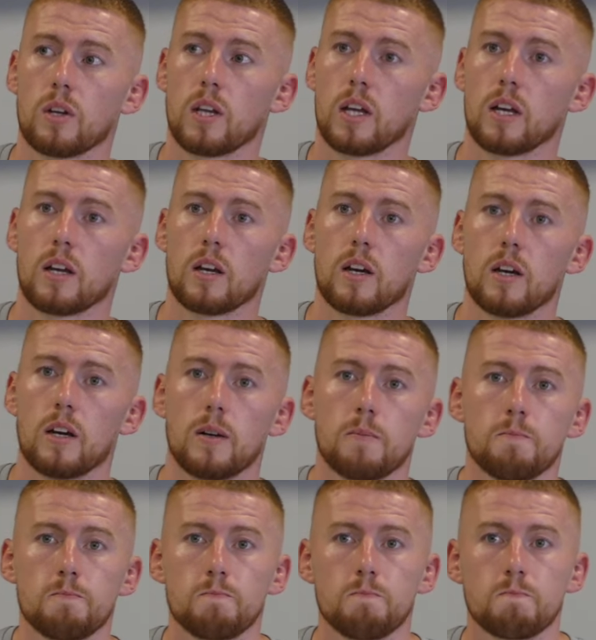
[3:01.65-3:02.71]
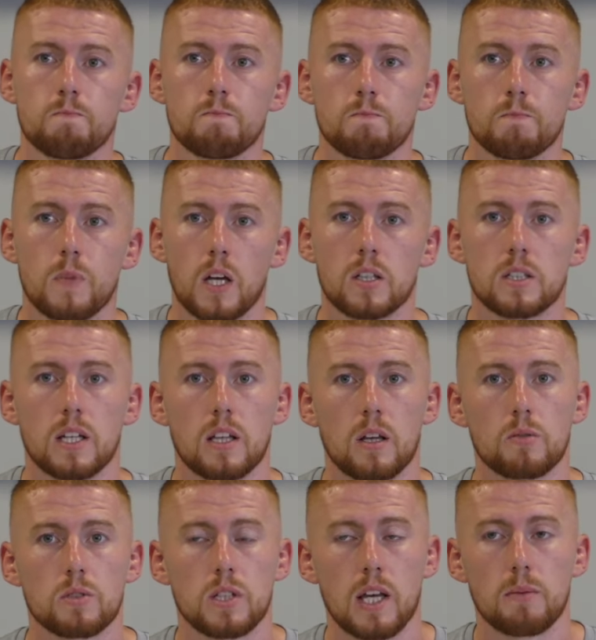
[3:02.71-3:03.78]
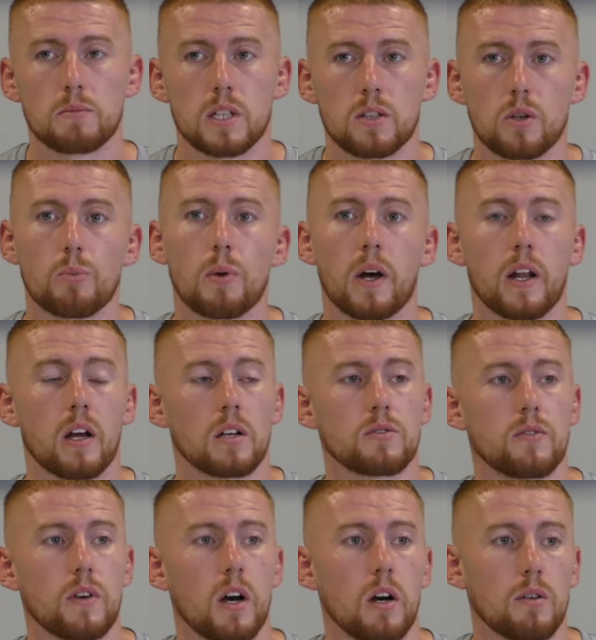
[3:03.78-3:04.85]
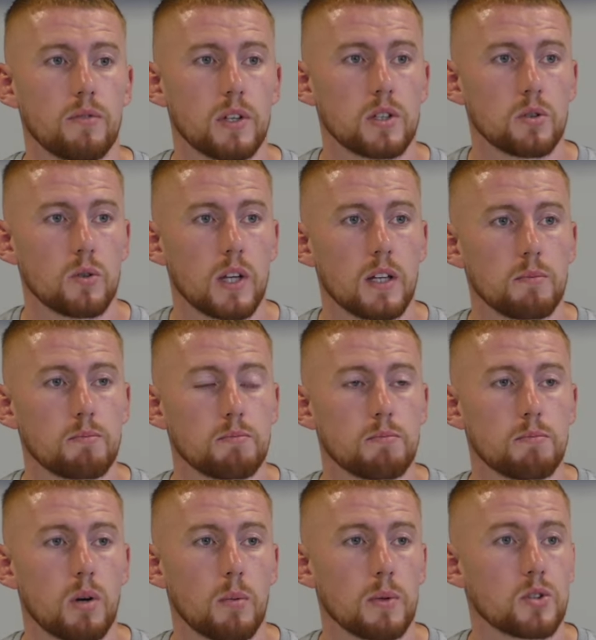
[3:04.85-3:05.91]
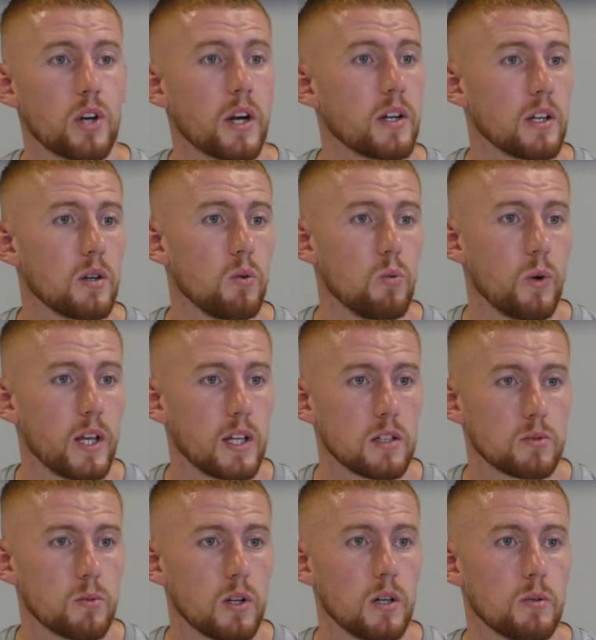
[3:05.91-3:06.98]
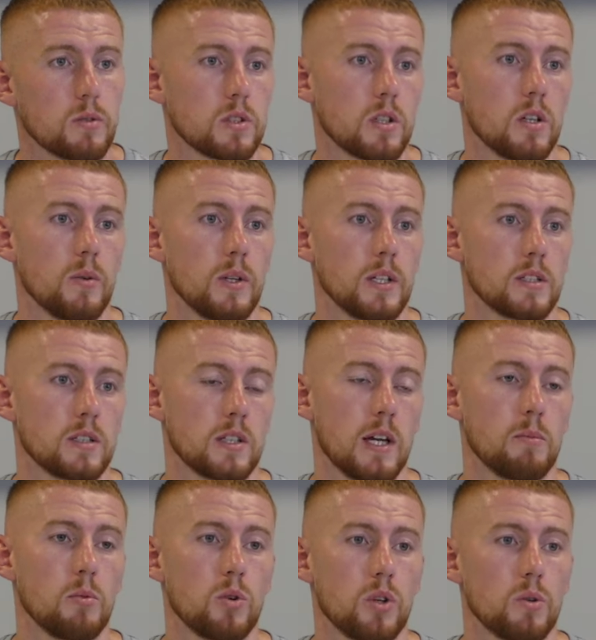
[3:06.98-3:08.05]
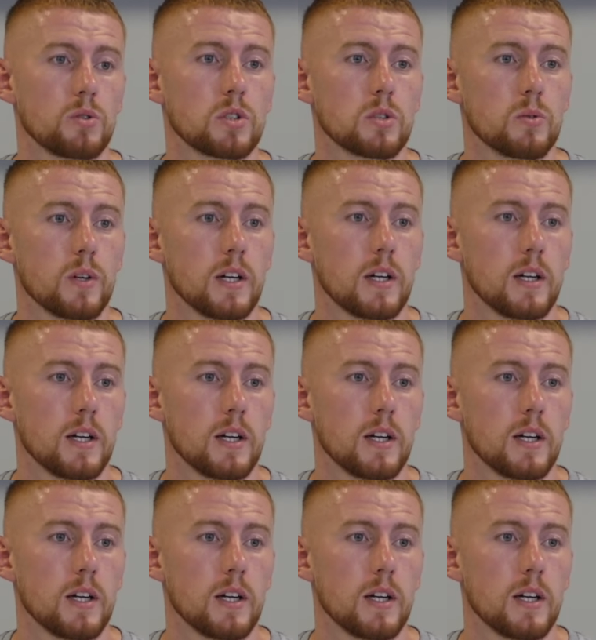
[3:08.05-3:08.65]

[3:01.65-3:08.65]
I think. Like you said, those teams that do play on artificial, they probably train on it all week as well, so they're more used to it.